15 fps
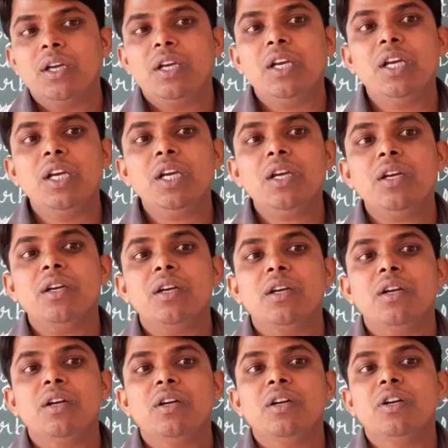he
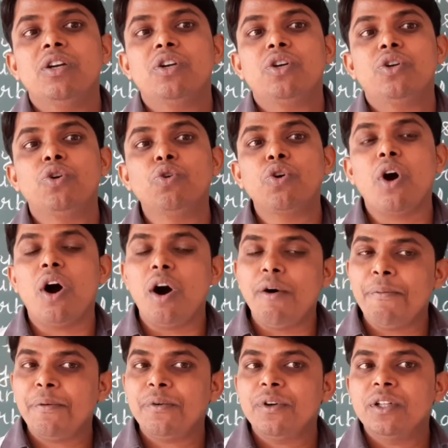took
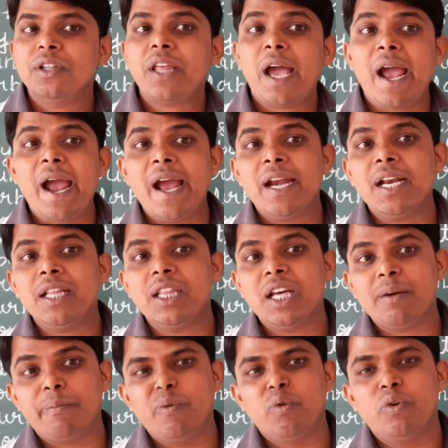off the
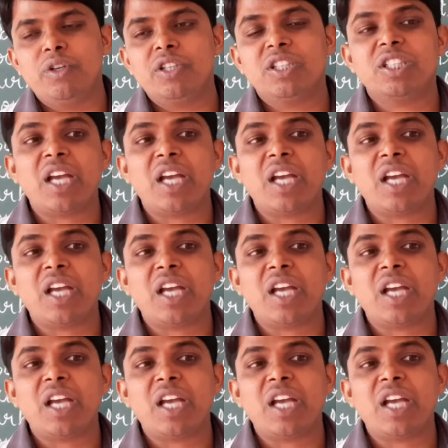another boat